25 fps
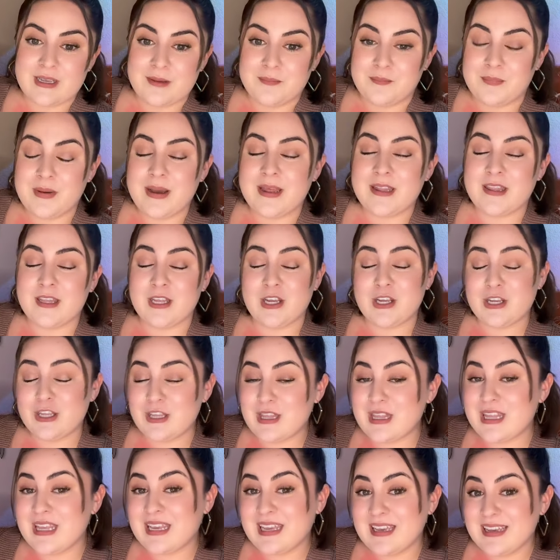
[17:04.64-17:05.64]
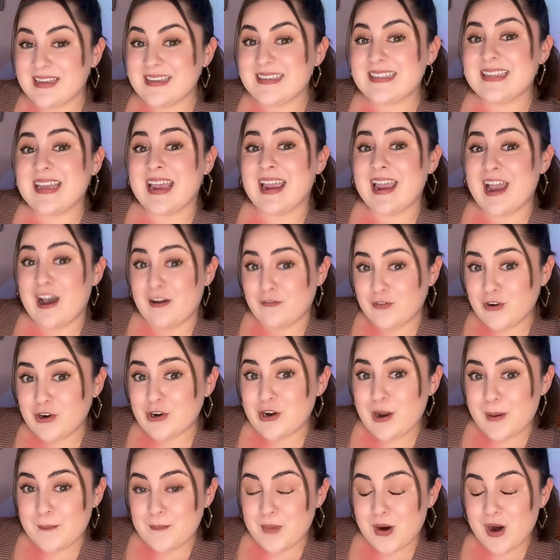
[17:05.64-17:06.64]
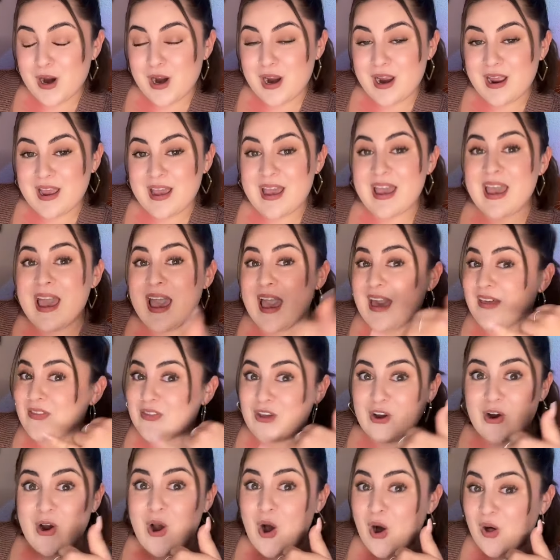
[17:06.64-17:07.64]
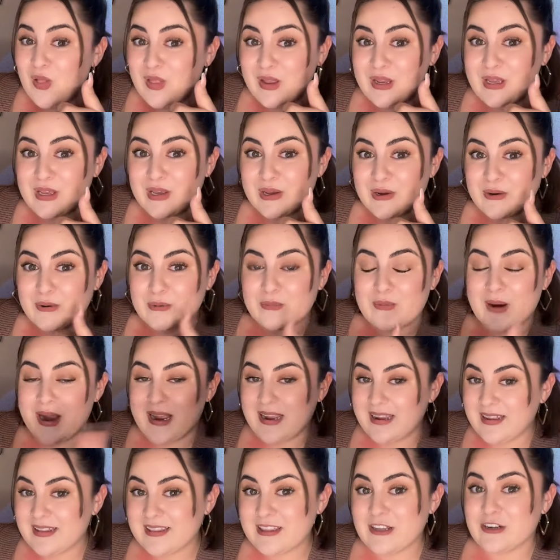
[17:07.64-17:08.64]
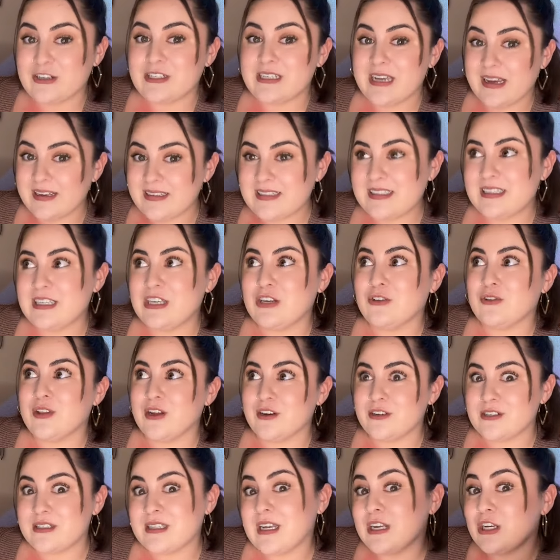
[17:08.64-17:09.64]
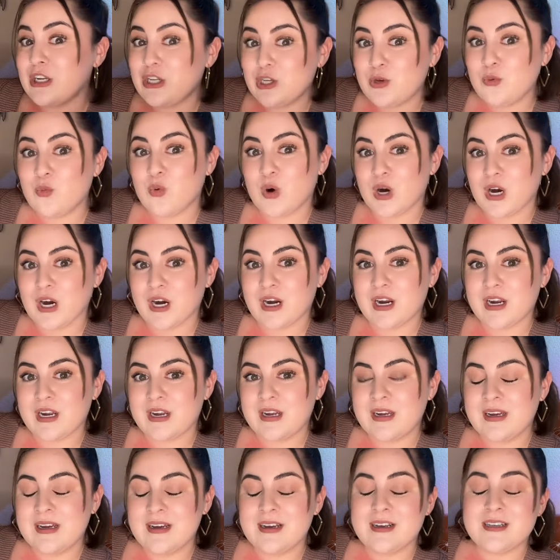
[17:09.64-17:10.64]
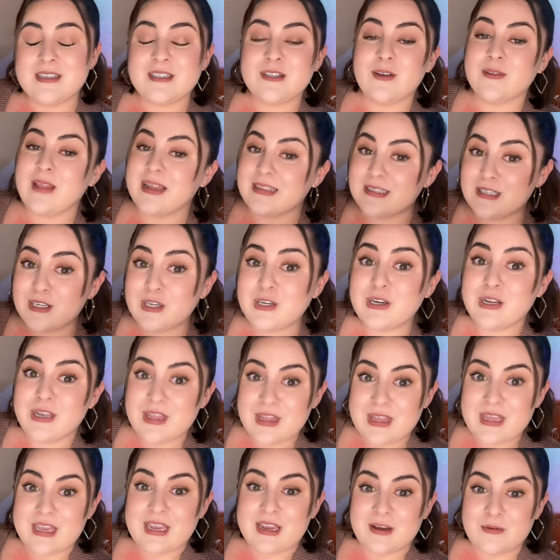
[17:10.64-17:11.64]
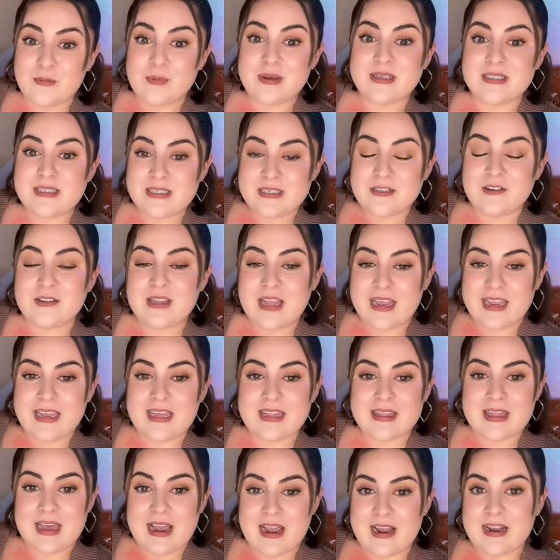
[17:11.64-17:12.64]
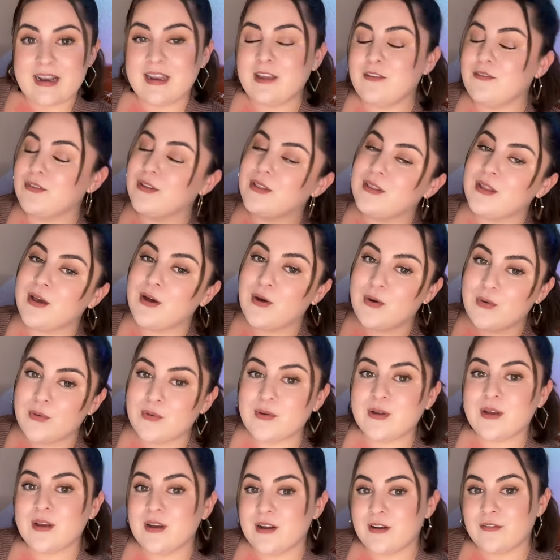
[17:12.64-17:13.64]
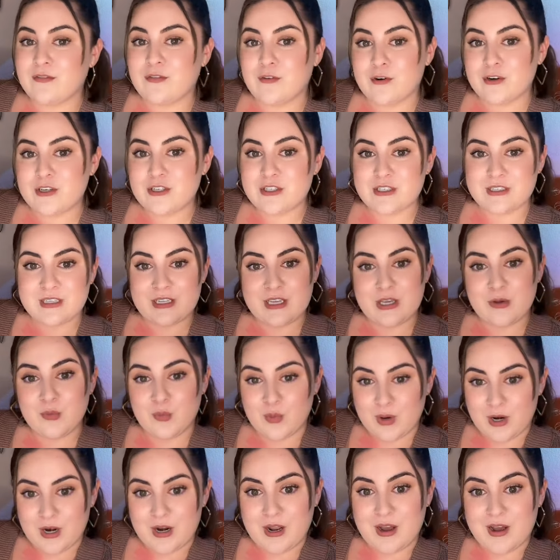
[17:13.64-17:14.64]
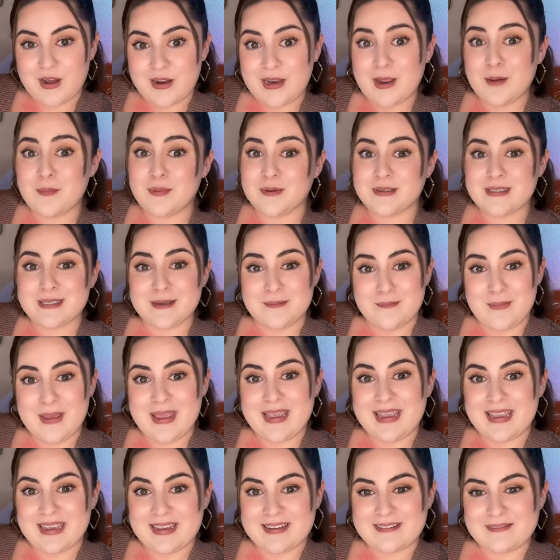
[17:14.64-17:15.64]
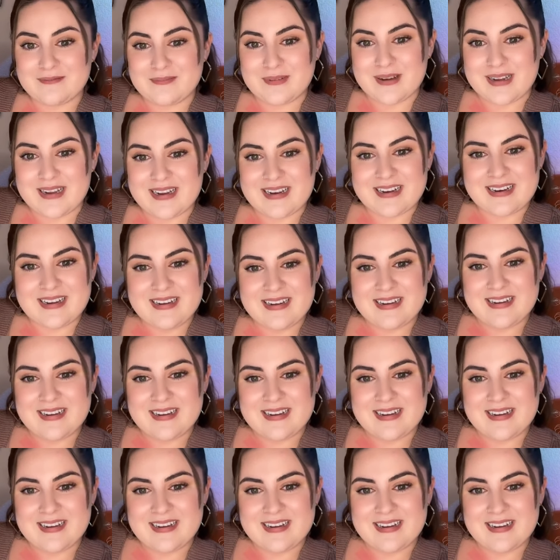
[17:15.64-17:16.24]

But the good thing is they have your number and they're calling you, right? They're texting you, they're sending you work. So that's a good thing. We still like that, even though unfortunately you weren't unable to make it, but